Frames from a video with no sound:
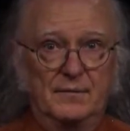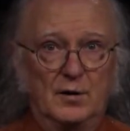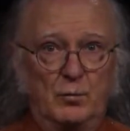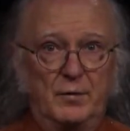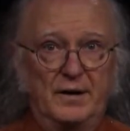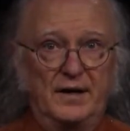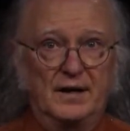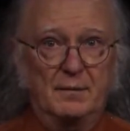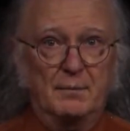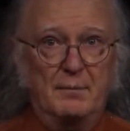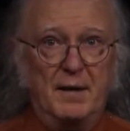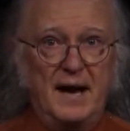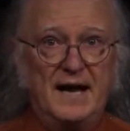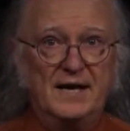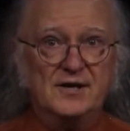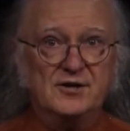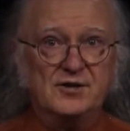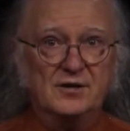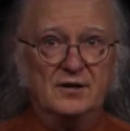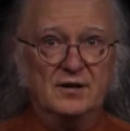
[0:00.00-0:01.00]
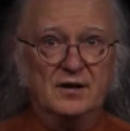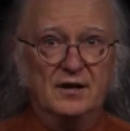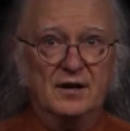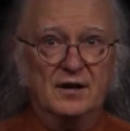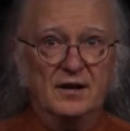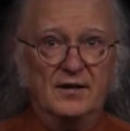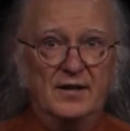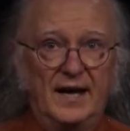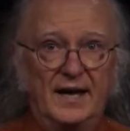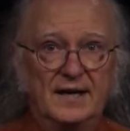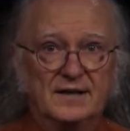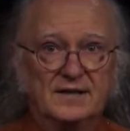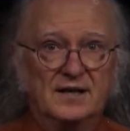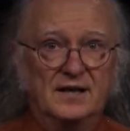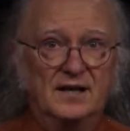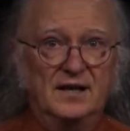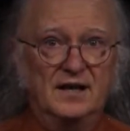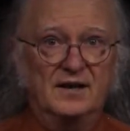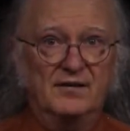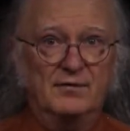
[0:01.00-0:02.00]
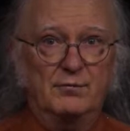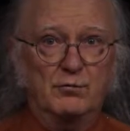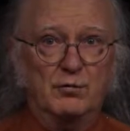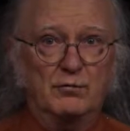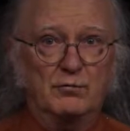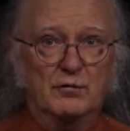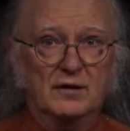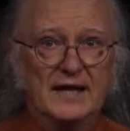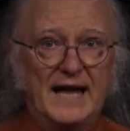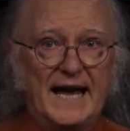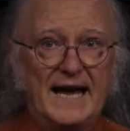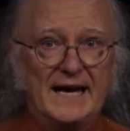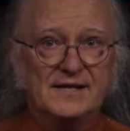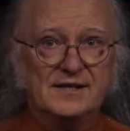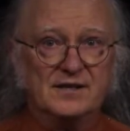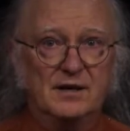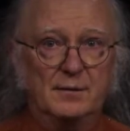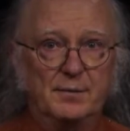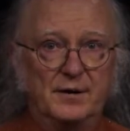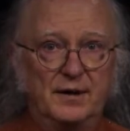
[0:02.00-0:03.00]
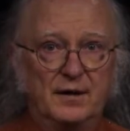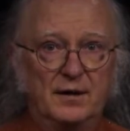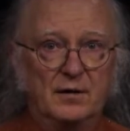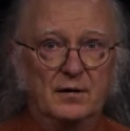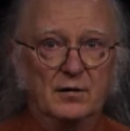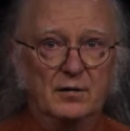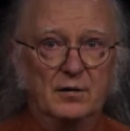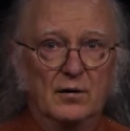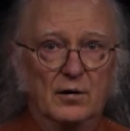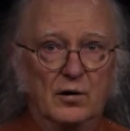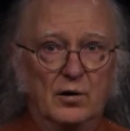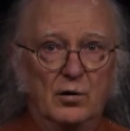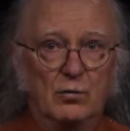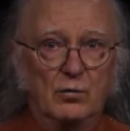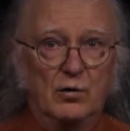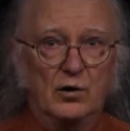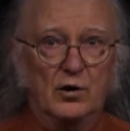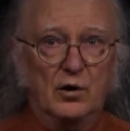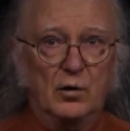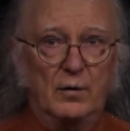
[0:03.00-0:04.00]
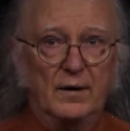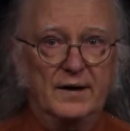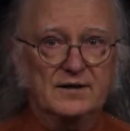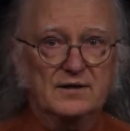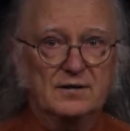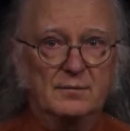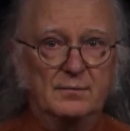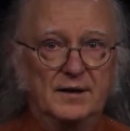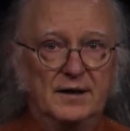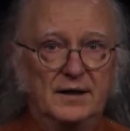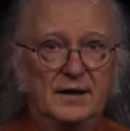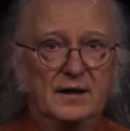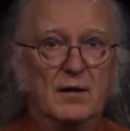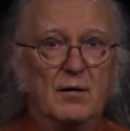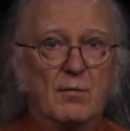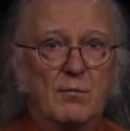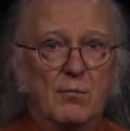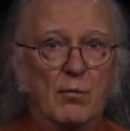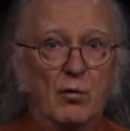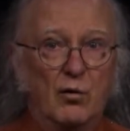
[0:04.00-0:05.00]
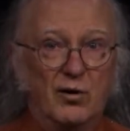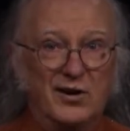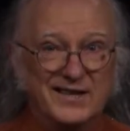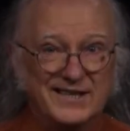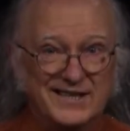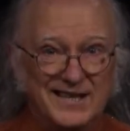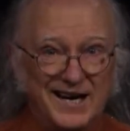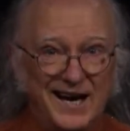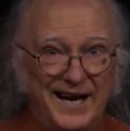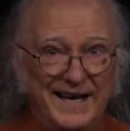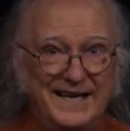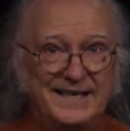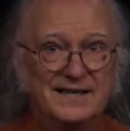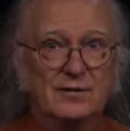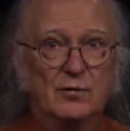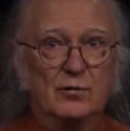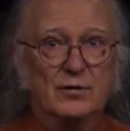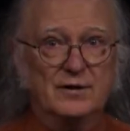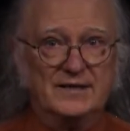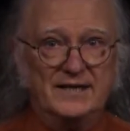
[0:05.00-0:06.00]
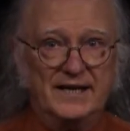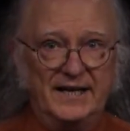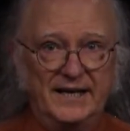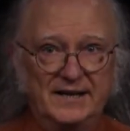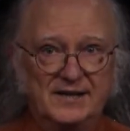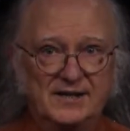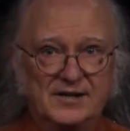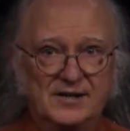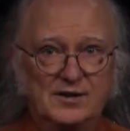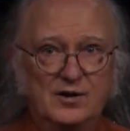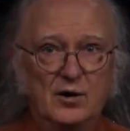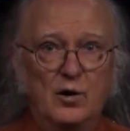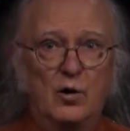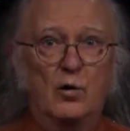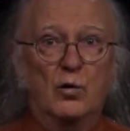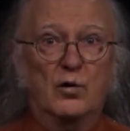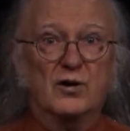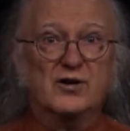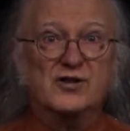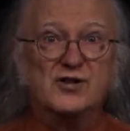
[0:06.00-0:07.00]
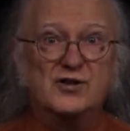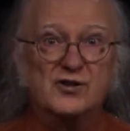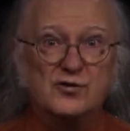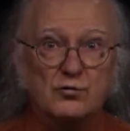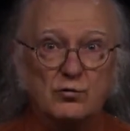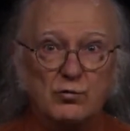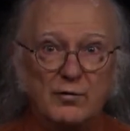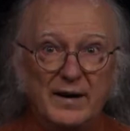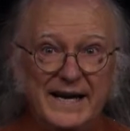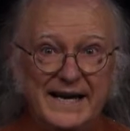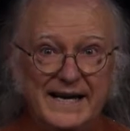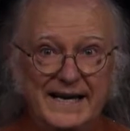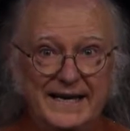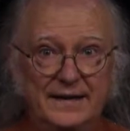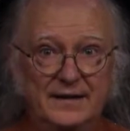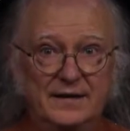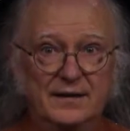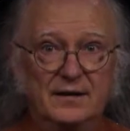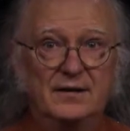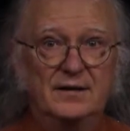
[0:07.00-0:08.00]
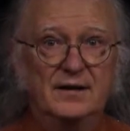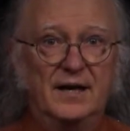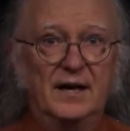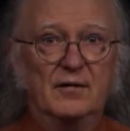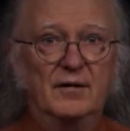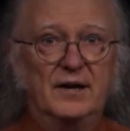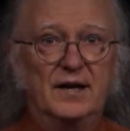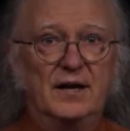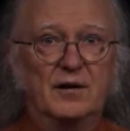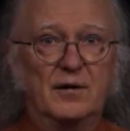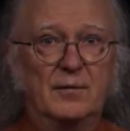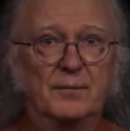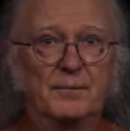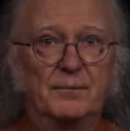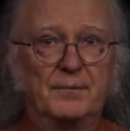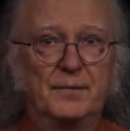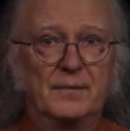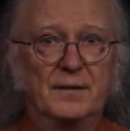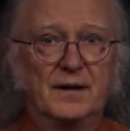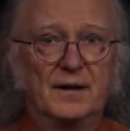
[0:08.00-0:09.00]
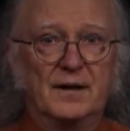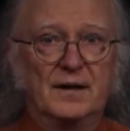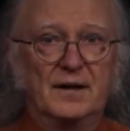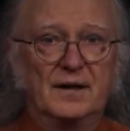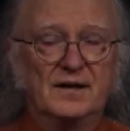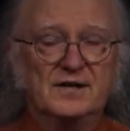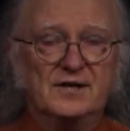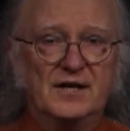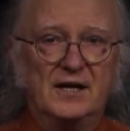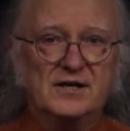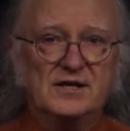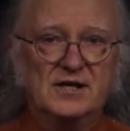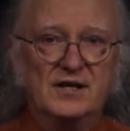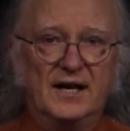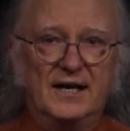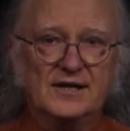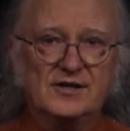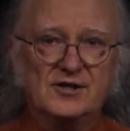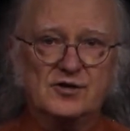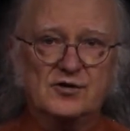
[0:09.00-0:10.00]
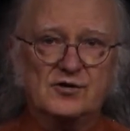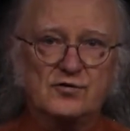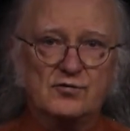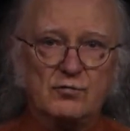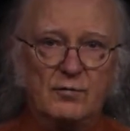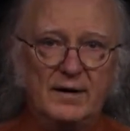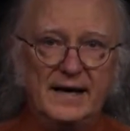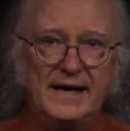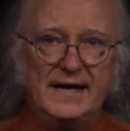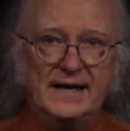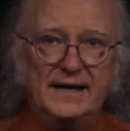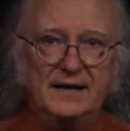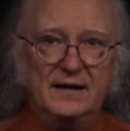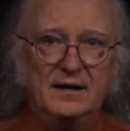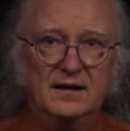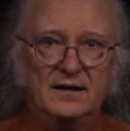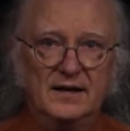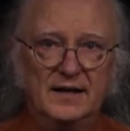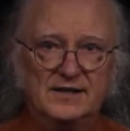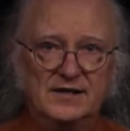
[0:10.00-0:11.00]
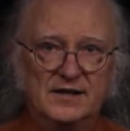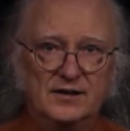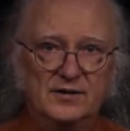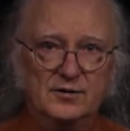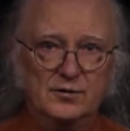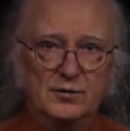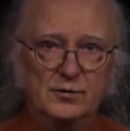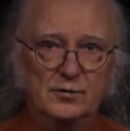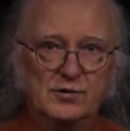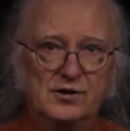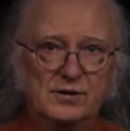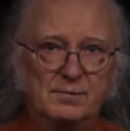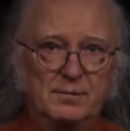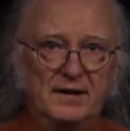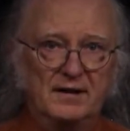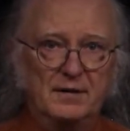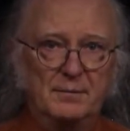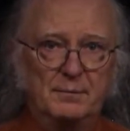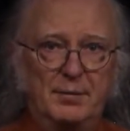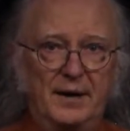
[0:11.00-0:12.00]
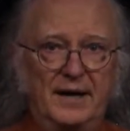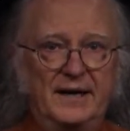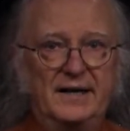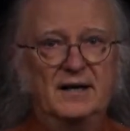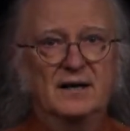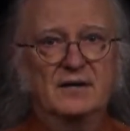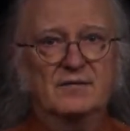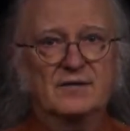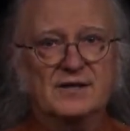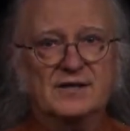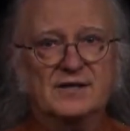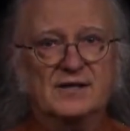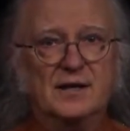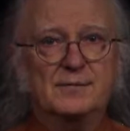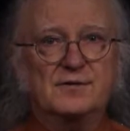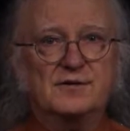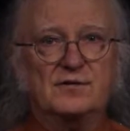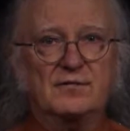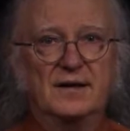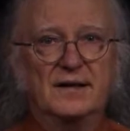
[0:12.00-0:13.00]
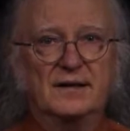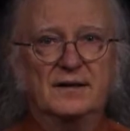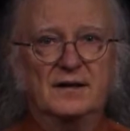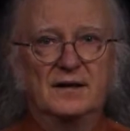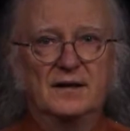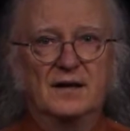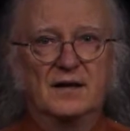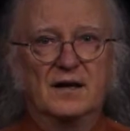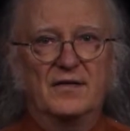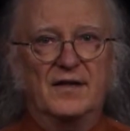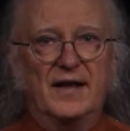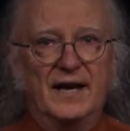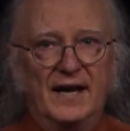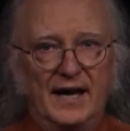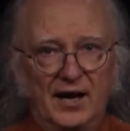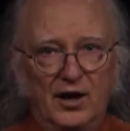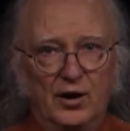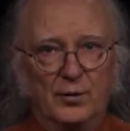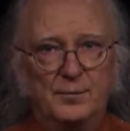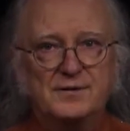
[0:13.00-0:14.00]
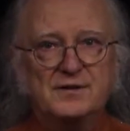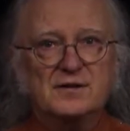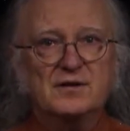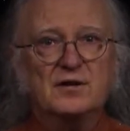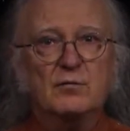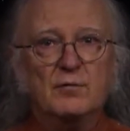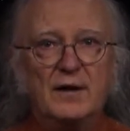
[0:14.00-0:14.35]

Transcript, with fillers: We could imagine that if we're relaxed up here, we're going to be more tight or tense or strained down here. It's actually that strain that's induced by the binding of the substrate that helps the